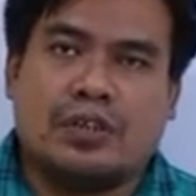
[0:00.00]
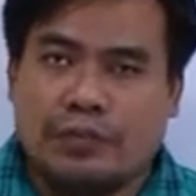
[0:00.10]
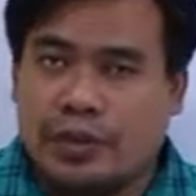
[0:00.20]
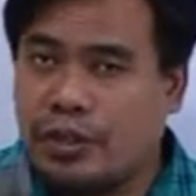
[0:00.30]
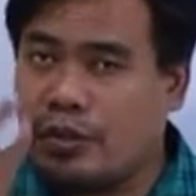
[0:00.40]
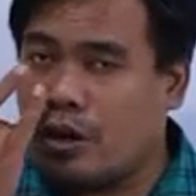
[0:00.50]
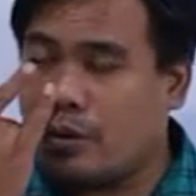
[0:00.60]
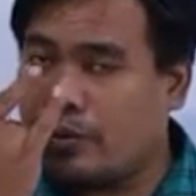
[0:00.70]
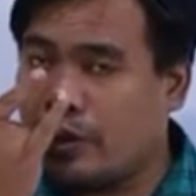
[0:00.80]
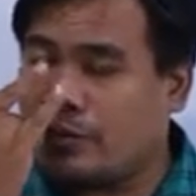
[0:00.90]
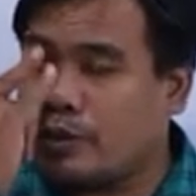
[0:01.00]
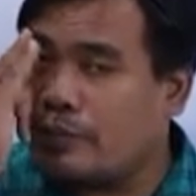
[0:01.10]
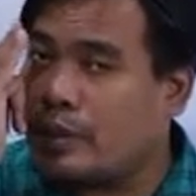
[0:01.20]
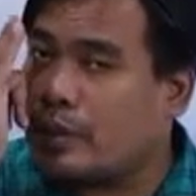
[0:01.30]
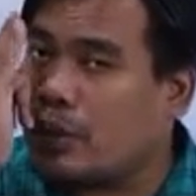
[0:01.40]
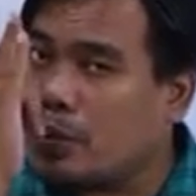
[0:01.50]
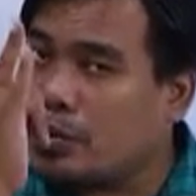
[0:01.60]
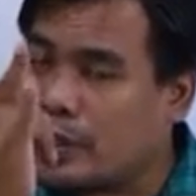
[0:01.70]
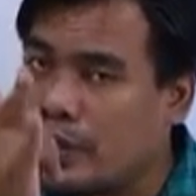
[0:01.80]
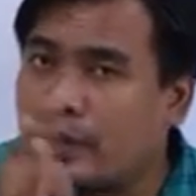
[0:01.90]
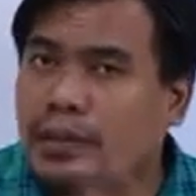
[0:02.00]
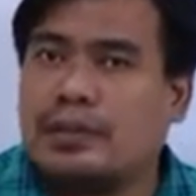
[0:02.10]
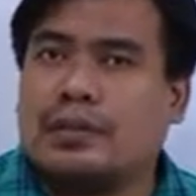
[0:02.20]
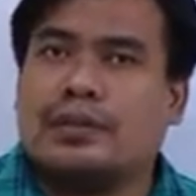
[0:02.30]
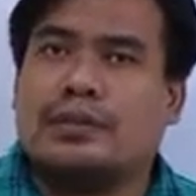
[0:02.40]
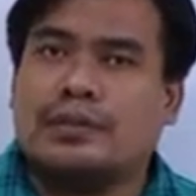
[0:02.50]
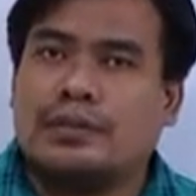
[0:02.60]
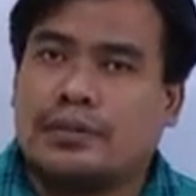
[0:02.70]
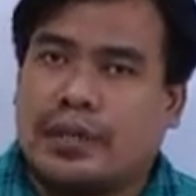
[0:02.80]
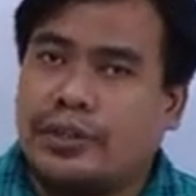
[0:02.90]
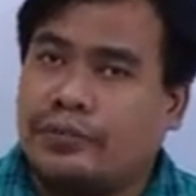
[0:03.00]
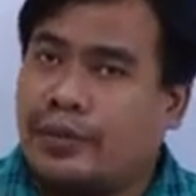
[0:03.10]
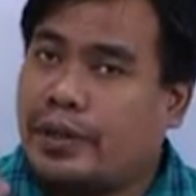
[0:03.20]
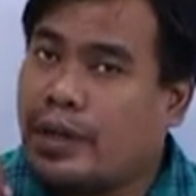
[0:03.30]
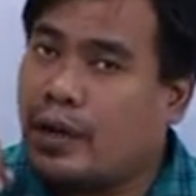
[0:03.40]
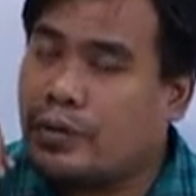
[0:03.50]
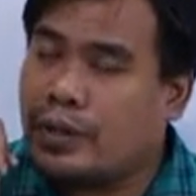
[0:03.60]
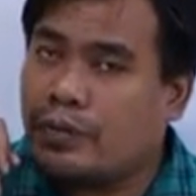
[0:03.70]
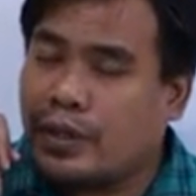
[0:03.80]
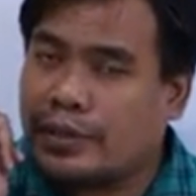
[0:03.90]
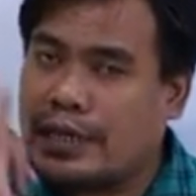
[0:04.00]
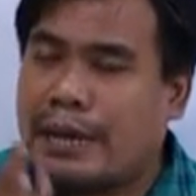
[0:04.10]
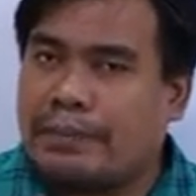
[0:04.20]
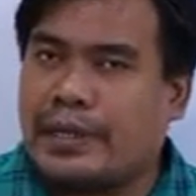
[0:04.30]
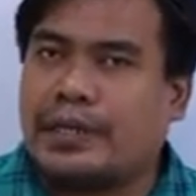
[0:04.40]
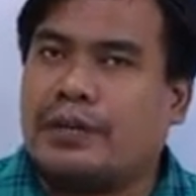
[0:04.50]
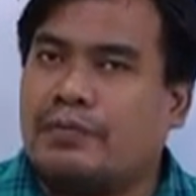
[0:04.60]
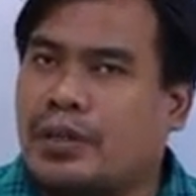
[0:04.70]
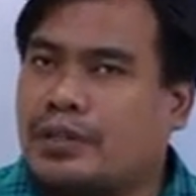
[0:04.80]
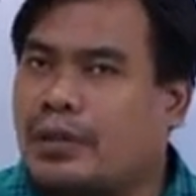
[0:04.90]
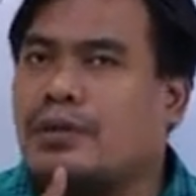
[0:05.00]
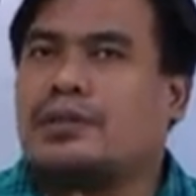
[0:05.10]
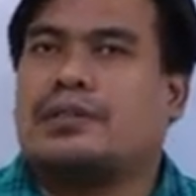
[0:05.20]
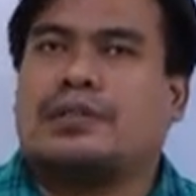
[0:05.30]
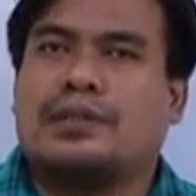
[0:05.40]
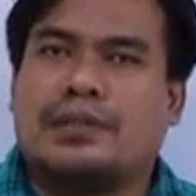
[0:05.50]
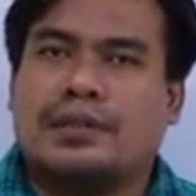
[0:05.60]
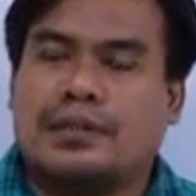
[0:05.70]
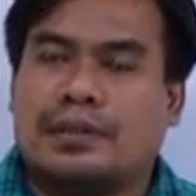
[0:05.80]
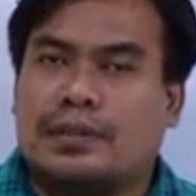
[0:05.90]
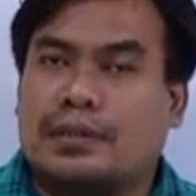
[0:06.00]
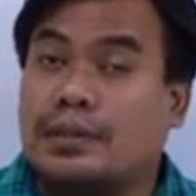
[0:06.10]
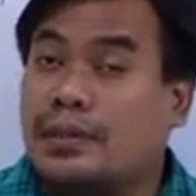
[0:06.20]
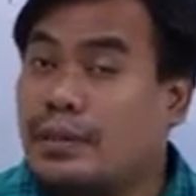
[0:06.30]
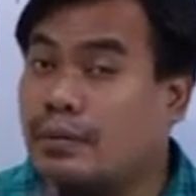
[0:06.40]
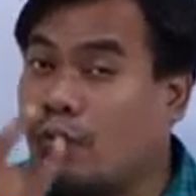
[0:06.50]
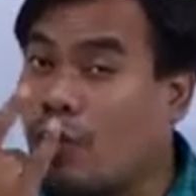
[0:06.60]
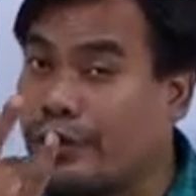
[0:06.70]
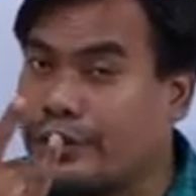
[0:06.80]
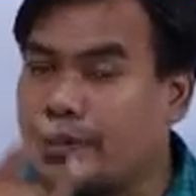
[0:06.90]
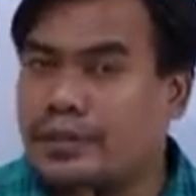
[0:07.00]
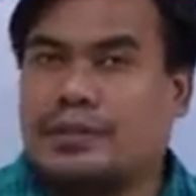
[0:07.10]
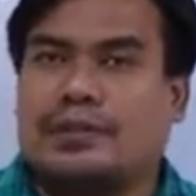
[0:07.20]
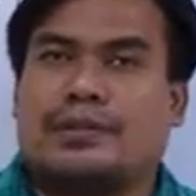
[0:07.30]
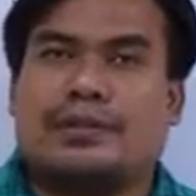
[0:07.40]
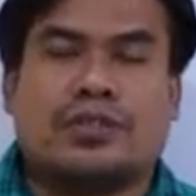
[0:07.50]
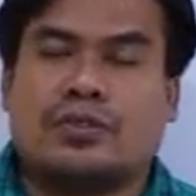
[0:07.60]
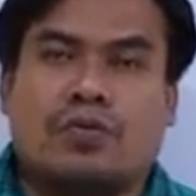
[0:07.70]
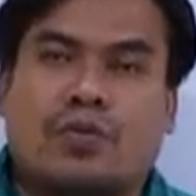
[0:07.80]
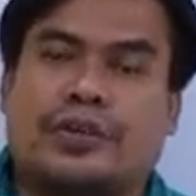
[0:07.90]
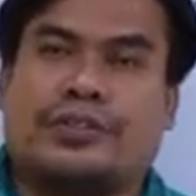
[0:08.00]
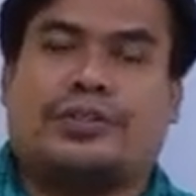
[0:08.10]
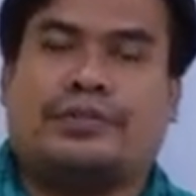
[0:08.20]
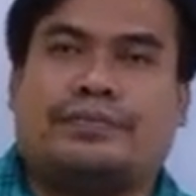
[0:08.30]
When you observe something closely, trying to figure out that what is happening and what is not. Watch. That's called watch.